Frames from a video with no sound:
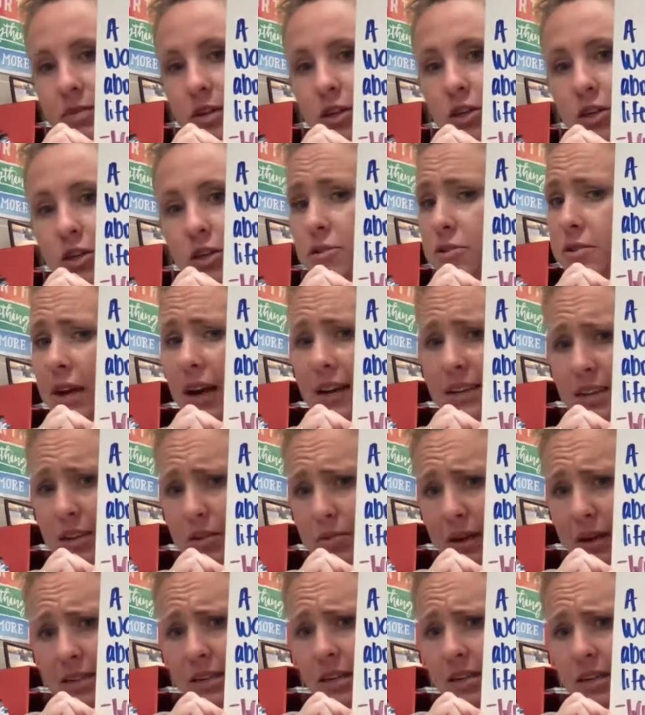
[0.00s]
You do not need to
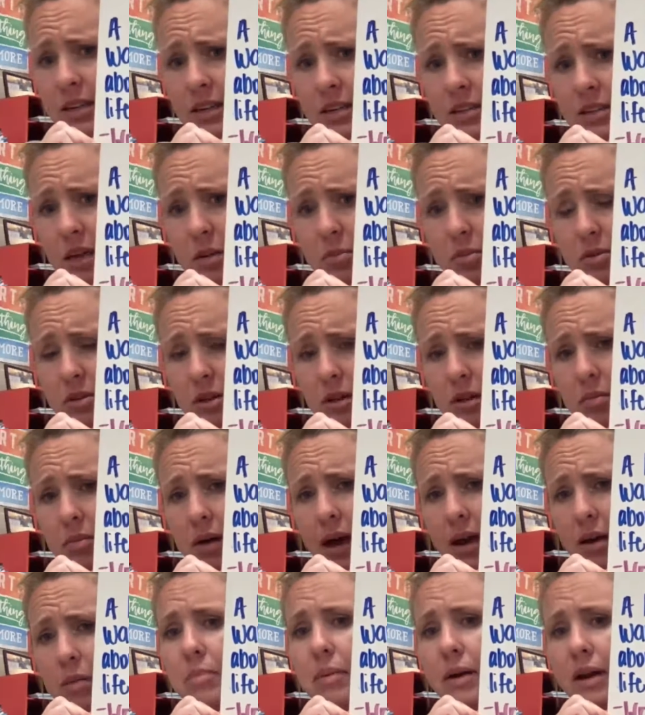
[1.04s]
write down the examples on the
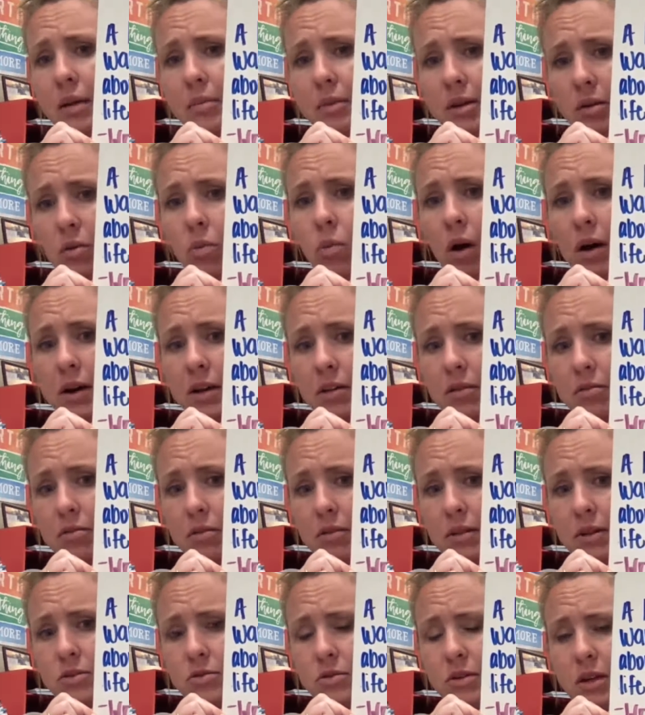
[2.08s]
bottom, but I'm going to walk you through
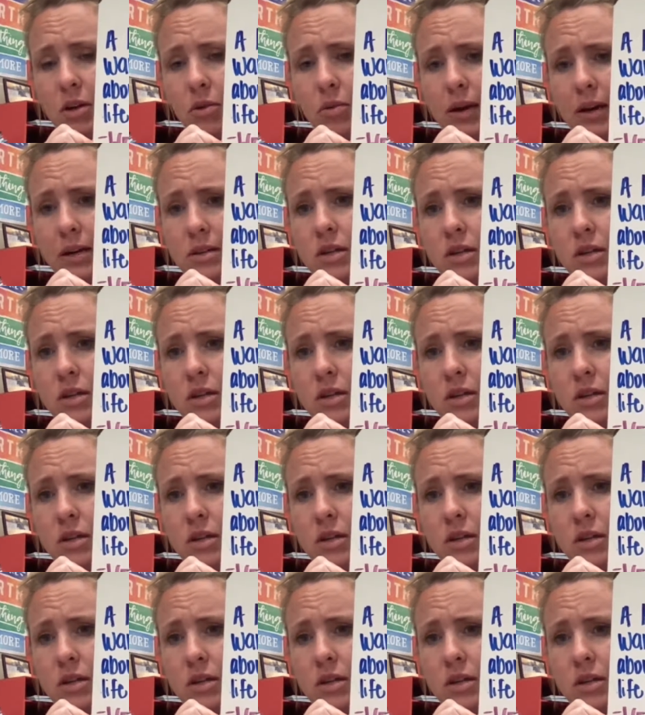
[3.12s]
this really quick.